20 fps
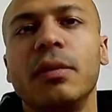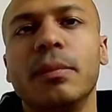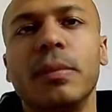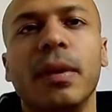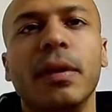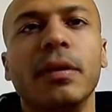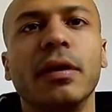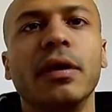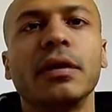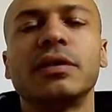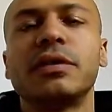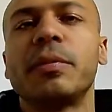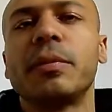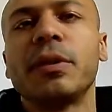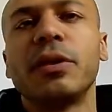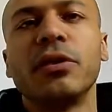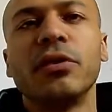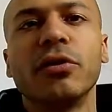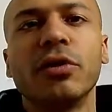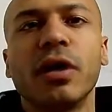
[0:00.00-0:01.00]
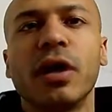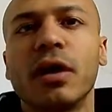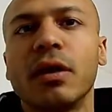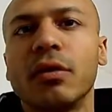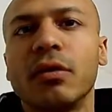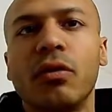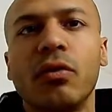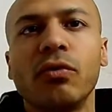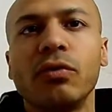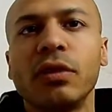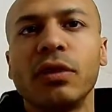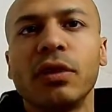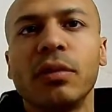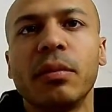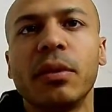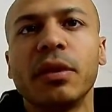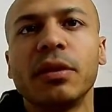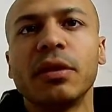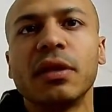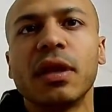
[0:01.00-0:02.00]
but typically you're not holding the
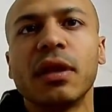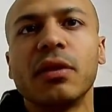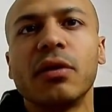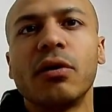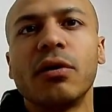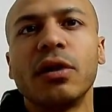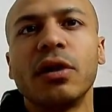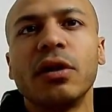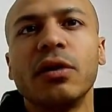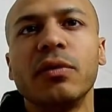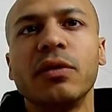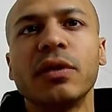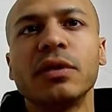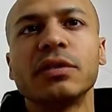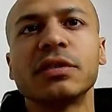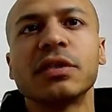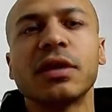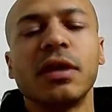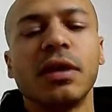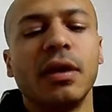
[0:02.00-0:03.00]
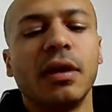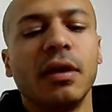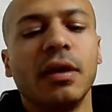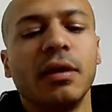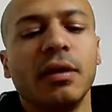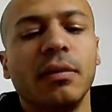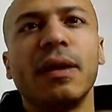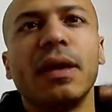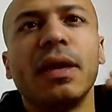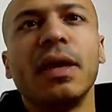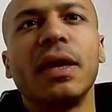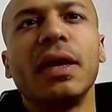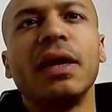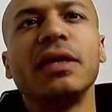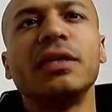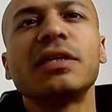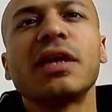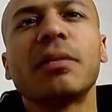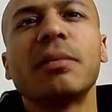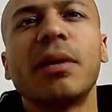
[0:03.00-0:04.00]
button that long anyways.
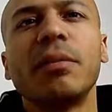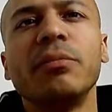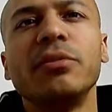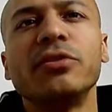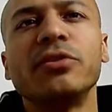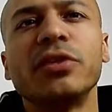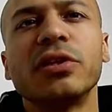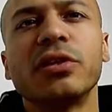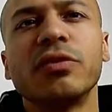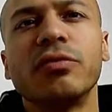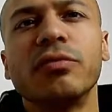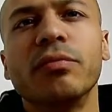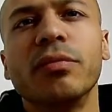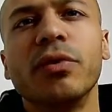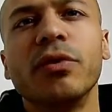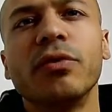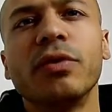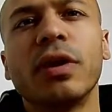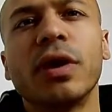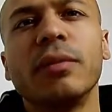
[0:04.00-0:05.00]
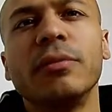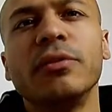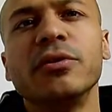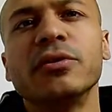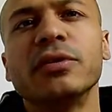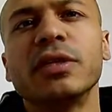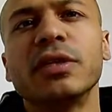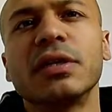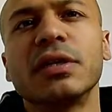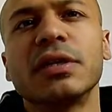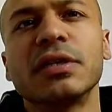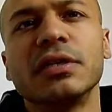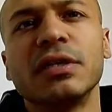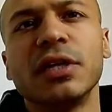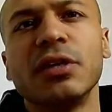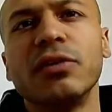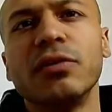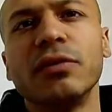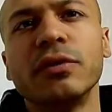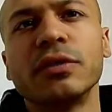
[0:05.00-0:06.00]
Anytime I'm using the remote, I'm using
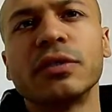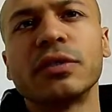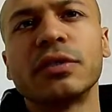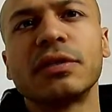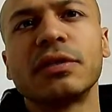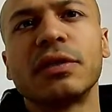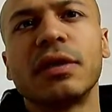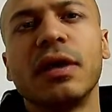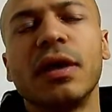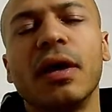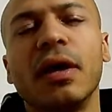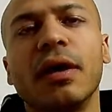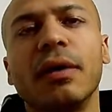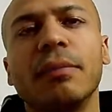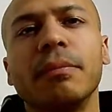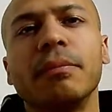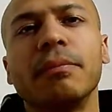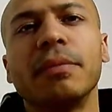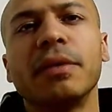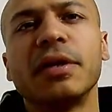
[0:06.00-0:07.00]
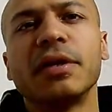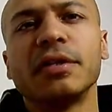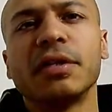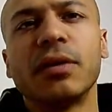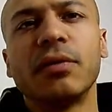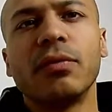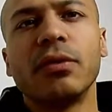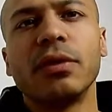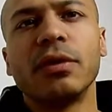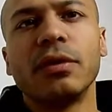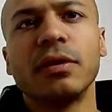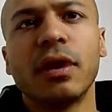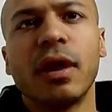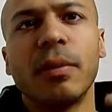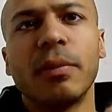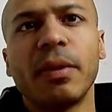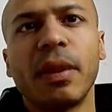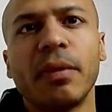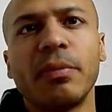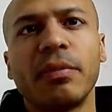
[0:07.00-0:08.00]
continuous because I want to
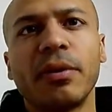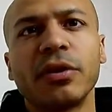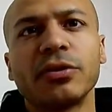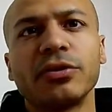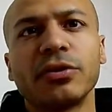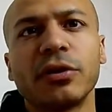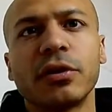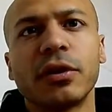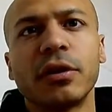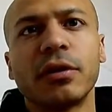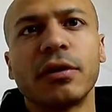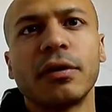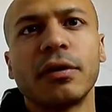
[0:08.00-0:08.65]
apply pressure